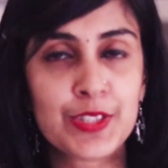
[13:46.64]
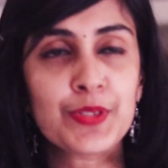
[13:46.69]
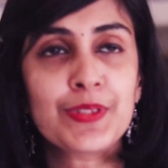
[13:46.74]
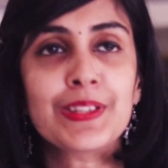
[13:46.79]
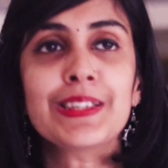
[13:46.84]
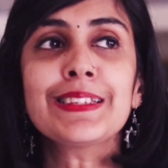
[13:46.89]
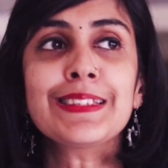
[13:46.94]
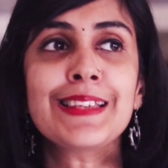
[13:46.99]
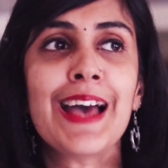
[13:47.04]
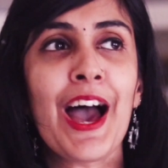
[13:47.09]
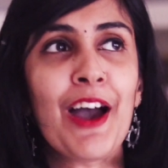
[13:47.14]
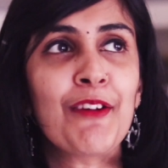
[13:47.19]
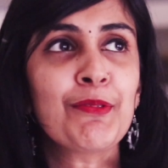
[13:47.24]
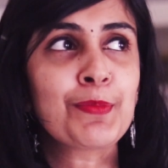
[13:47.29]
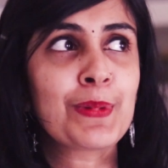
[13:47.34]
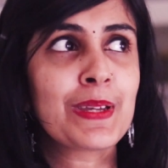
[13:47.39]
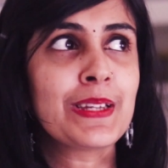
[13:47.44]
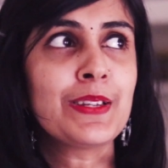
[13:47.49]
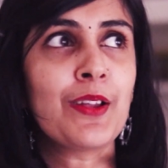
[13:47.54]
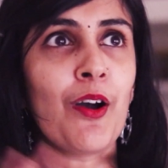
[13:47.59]
So these have
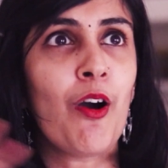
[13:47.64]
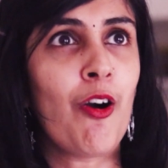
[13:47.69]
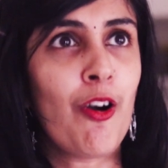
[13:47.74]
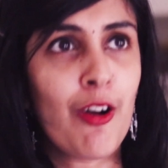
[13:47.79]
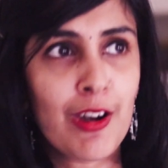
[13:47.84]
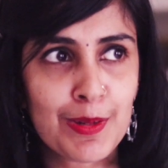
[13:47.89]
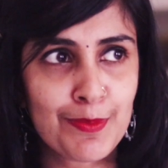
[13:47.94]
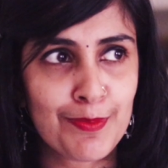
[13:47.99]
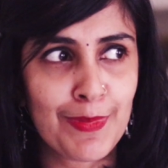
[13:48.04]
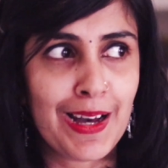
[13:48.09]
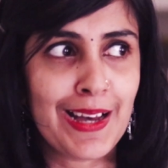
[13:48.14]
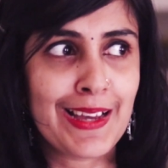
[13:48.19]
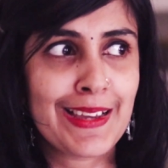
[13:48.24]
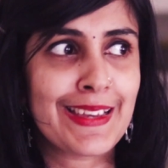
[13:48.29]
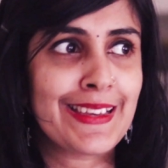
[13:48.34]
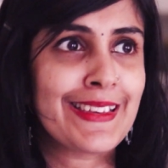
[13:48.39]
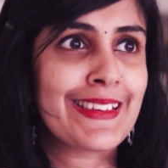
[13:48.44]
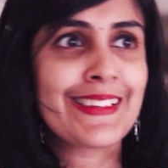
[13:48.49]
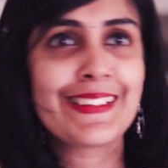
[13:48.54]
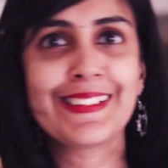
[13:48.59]
been all my
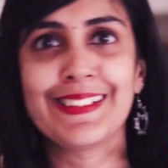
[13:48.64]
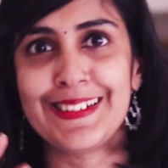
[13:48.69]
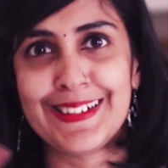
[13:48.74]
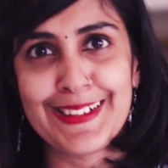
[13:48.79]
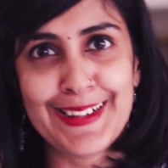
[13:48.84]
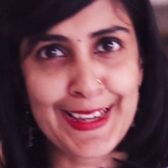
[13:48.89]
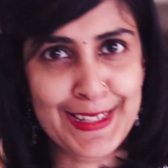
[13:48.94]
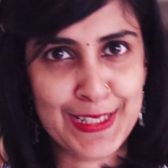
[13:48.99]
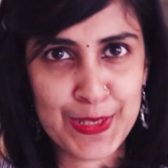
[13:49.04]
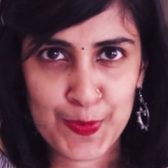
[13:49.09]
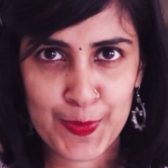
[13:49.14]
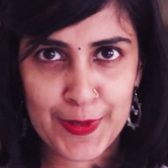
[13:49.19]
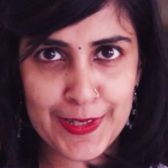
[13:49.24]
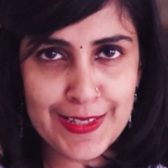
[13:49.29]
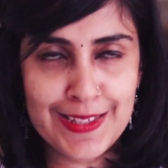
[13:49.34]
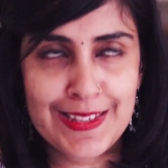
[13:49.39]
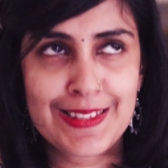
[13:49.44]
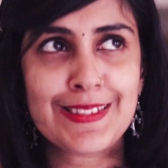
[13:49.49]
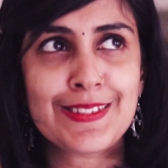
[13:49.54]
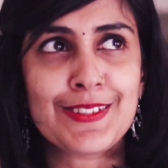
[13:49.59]

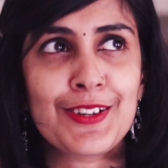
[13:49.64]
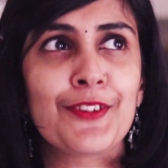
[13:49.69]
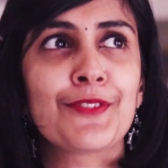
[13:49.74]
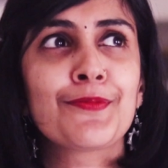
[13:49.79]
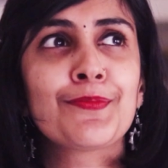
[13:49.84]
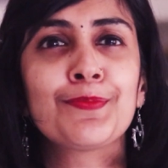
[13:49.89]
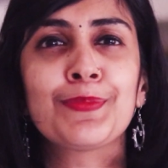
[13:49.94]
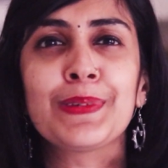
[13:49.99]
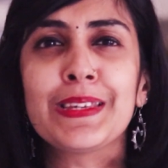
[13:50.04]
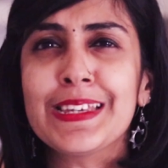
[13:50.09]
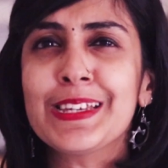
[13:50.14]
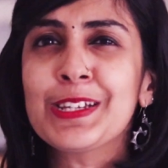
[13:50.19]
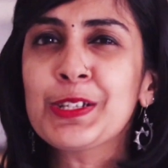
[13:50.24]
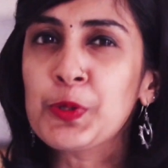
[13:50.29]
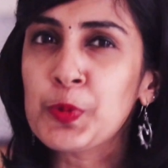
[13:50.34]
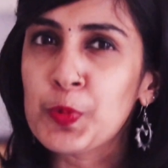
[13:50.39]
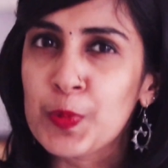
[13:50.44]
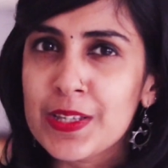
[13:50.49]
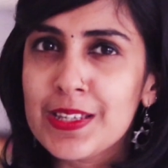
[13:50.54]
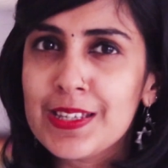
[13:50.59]
experience of
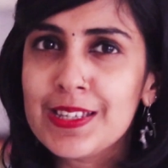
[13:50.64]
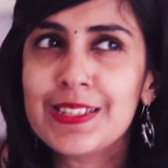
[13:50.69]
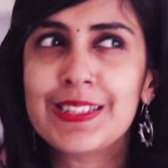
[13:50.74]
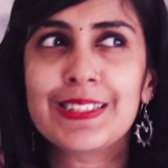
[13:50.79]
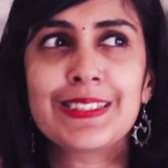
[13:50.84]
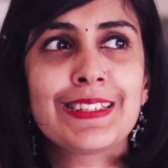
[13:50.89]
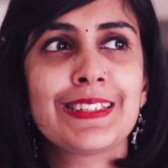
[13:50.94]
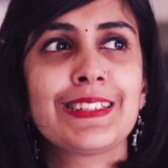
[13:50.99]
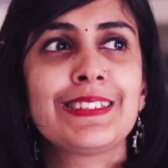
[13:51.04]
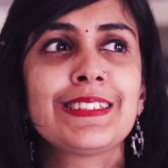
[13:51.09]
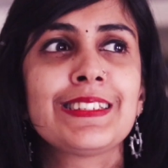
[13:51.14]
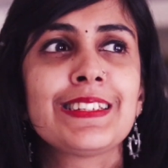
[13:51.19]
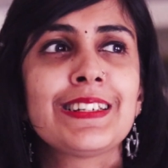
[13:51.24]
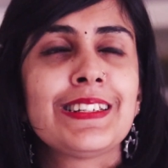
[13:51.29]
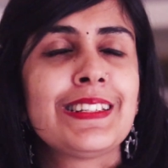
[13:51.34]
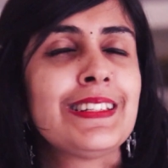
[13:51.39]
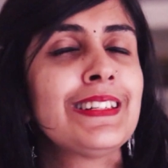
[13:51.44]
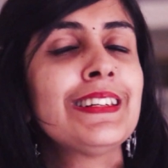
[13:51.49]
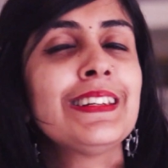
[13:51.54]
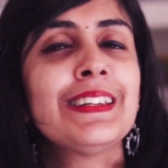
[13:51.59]
being vegan in
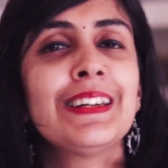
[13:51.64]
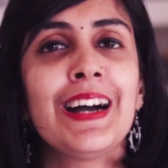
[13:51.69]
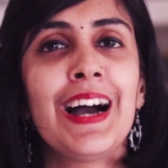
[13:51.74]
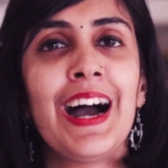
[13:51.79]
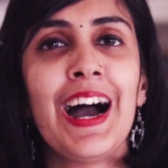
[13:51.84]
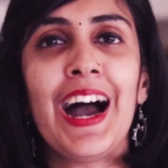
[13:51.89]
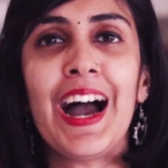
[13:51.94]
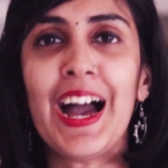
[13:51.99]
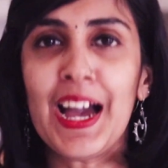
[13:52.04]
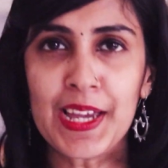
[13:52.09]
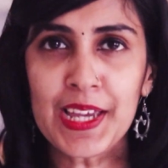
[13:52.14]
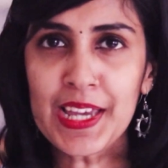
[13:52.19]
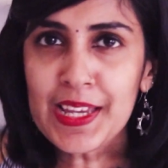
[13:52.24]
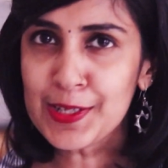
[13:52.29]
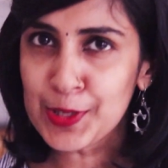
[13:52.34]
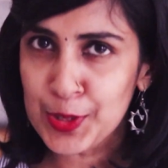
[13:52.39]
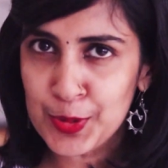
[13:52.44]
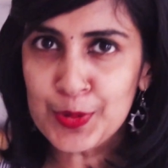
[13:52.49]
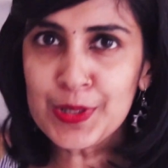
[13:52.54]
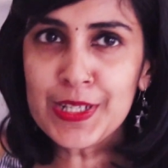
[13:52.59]
India.
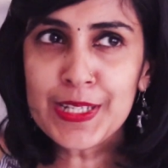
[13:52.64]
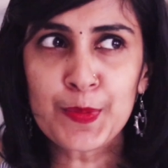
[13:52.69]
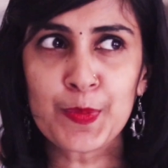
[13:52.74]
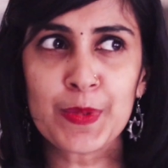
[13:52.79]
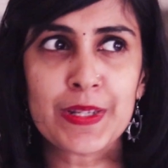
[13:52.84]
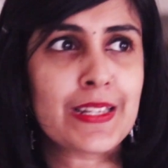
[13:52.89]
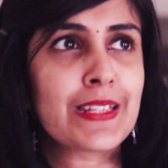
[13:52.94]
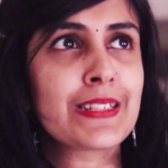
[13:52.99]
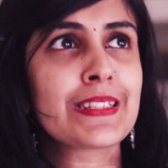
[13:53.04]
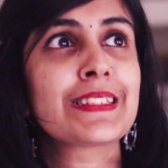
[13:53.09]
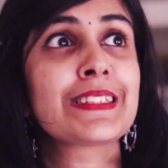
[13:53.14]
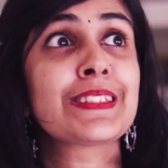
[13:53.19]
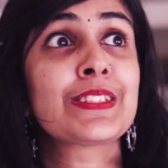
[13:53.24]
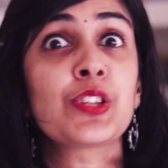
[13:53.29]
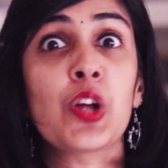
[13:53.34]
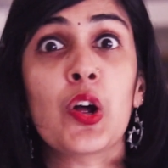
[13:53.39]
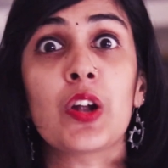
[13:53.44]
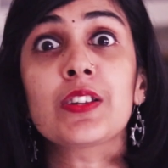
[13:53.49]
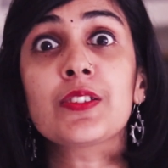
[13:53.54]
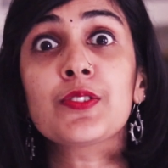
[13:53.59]
I do admit that it's
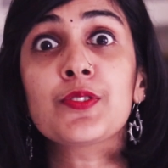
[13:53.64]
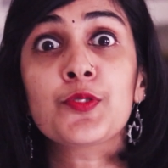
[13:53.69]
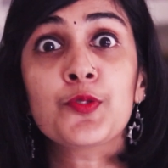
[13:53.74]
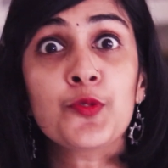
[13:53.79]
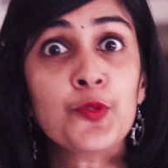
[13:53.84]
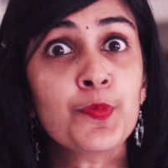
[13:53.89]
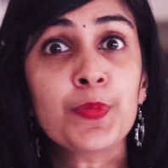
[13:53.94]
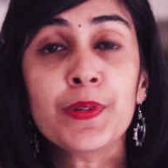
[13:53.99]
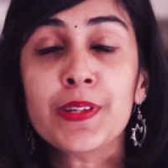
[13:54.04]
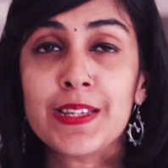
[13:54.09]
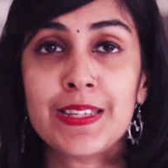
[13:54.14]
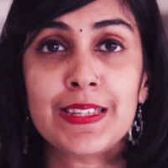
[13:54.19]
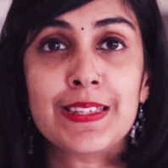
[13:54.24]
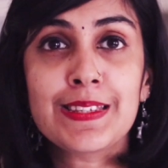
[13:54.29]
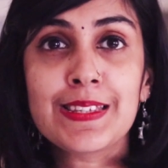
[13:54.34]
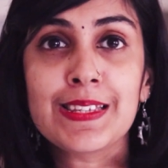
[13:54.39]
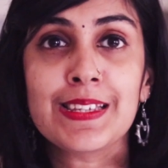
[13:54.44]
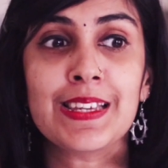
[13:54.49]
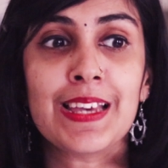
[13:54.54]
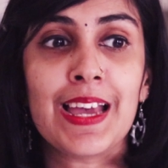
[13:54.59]
not super
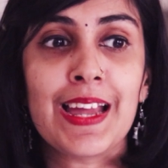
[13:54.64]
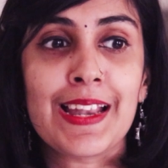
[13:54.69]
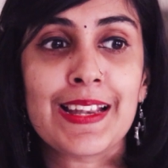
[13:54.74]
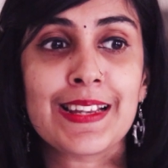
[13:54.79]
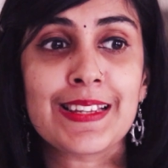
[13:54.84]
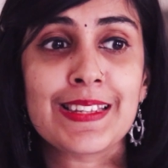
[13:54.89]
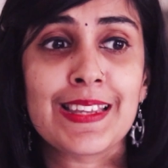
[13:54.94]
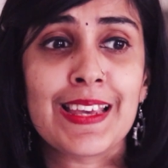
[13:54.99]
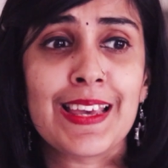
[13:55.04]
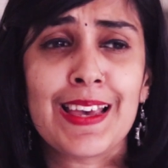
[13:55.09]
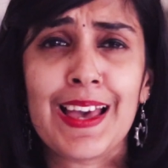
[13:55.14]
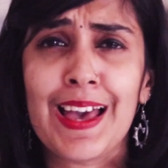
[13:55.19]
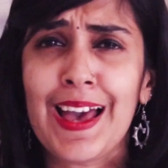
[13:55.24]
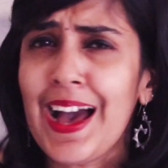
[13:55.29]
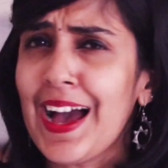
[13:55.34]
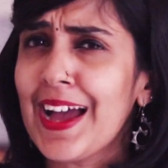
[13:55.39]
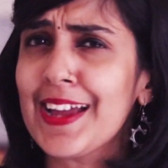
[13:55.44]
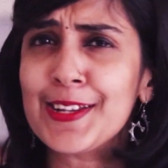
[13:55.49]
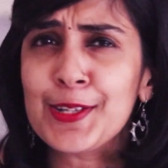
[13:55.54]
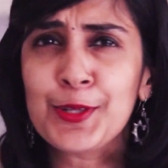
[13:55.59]
easy, and
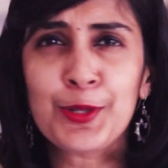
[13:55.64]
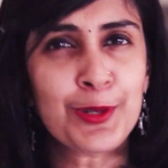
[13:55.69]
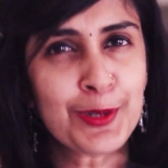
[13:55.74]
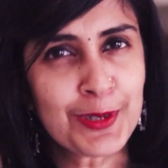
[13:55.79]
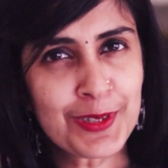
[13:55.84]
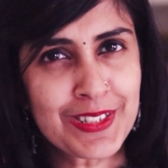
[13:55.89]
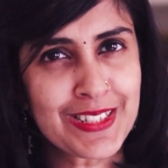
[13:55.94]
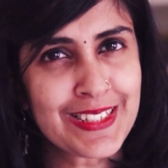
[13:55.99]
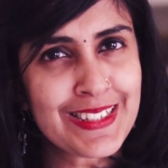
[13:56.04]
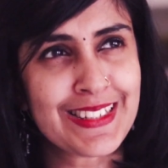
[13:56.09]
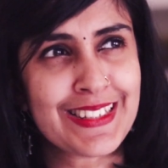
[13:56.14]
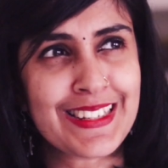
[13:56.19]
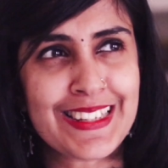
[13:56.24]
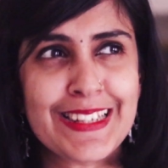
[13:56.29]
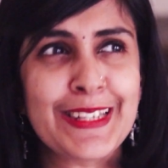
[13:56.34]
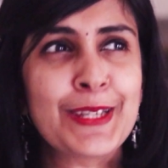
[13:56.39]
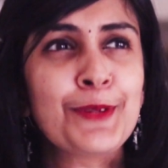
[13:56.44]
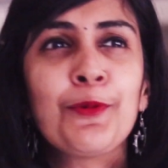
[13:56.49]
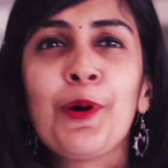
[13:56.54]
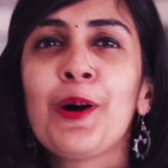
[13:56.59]
I don't
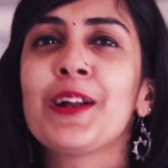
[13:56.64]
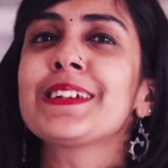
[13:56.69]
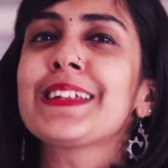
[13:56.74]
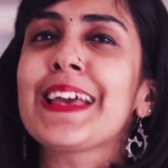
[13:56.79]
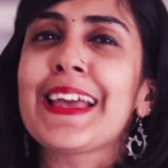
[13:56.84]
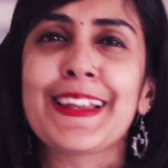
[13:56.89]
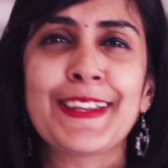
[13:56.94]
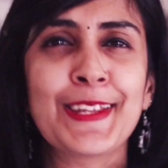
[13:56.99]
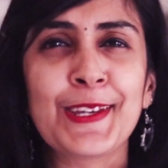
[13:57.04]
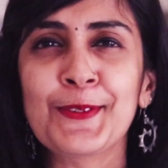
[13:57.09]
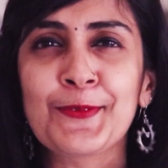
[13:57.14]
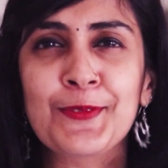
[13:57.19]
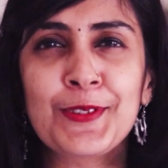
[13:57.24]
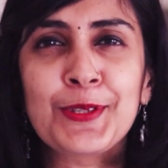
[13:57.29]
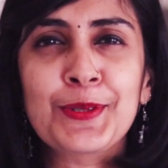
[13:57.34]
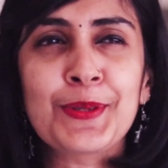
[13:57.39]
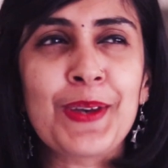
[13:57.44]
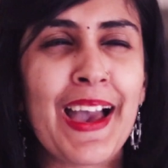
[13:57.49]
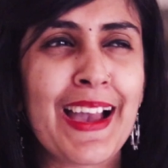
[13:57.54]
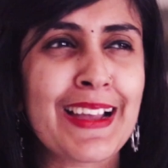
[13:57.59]
really want any of
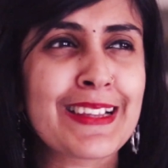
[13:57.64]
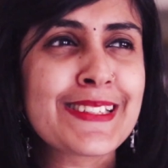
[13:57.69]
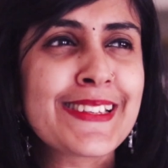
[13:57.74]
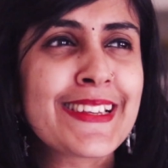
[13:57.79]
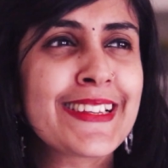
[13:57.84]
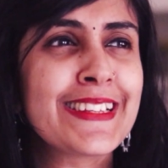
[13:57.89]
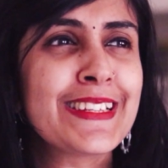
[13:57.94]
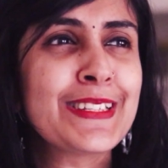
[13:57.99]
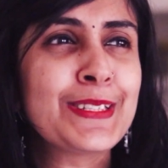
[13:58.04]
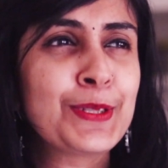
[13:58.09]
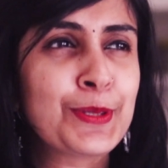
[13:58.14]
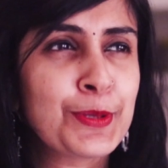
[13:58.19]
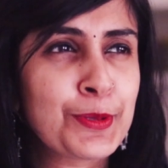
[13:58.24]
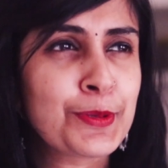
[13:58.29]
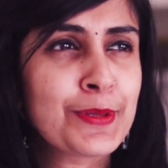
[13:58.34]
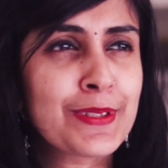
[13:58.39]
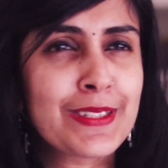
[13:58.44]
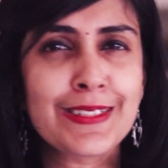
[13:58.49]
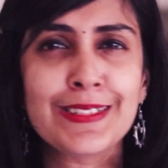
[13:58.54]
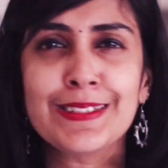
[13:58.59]
you to actually
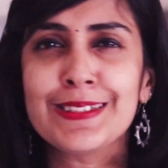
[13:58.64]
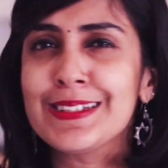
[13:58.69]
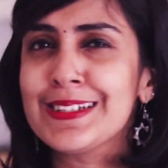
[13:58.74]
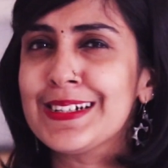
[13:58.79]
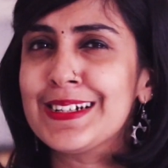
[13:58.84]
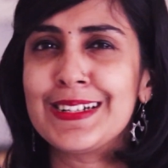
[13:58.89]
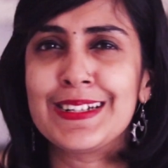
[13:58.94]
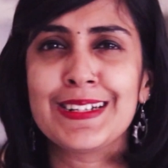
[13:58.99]
do the